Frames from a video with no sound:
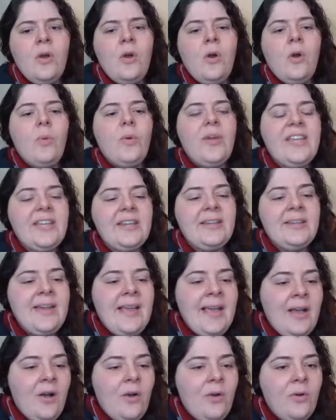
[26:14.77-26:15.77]
we can
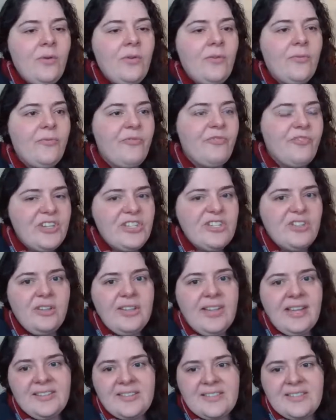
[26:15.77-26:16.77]
now
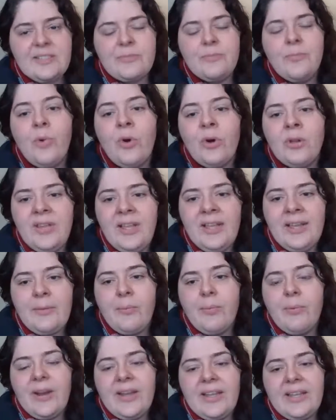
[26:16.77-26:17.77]
visualize this more
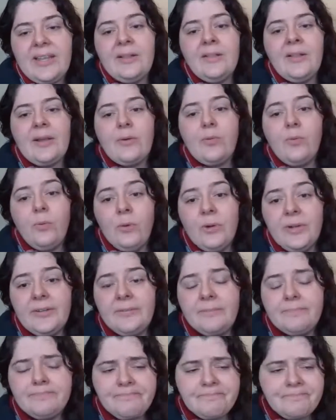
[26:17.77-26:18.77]
like breaking like
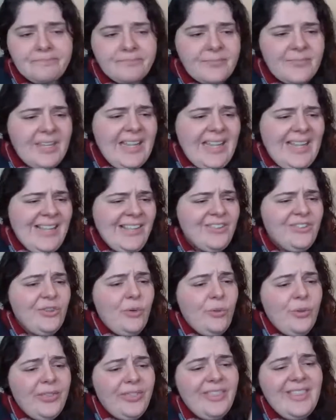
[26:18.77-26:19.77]
wood. And
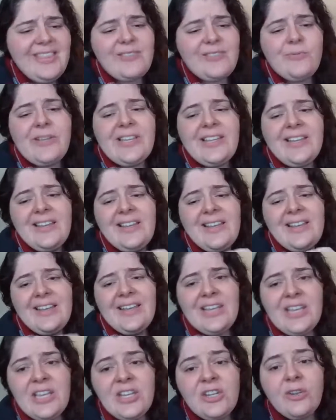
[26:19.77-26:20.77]
so with this, we can get
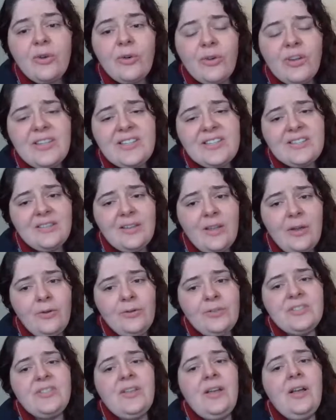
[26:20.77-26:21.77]
increased
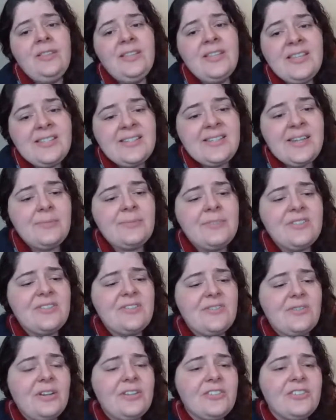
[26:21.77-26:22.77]
loads on these types of
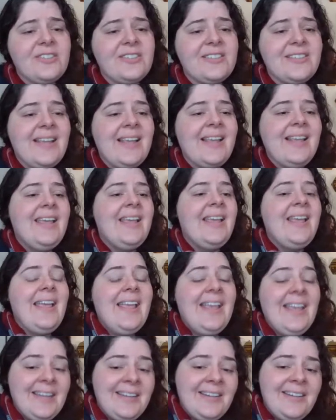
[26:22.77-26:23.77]
structures
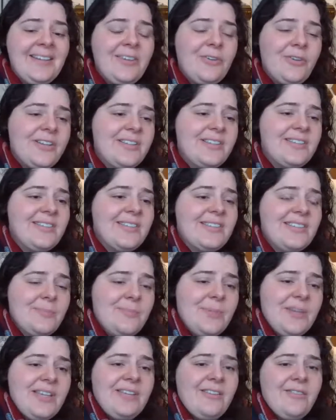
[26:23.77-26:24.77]
and increase the
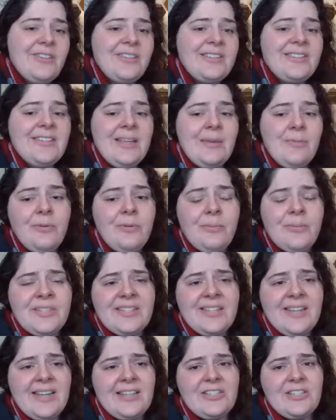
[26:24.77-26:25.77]
speed of its
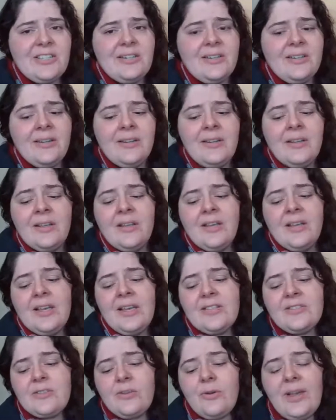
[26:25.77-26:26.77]
implementation.
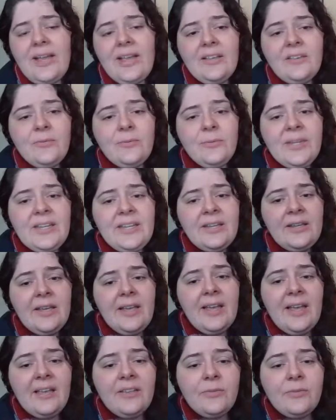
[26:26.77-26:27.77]
And so as we
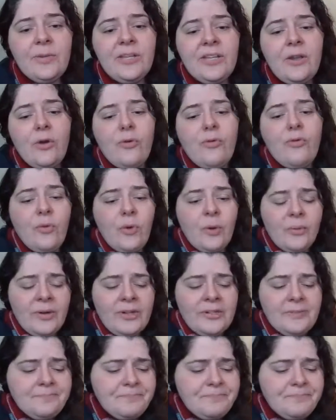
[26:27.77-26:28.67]
go forward,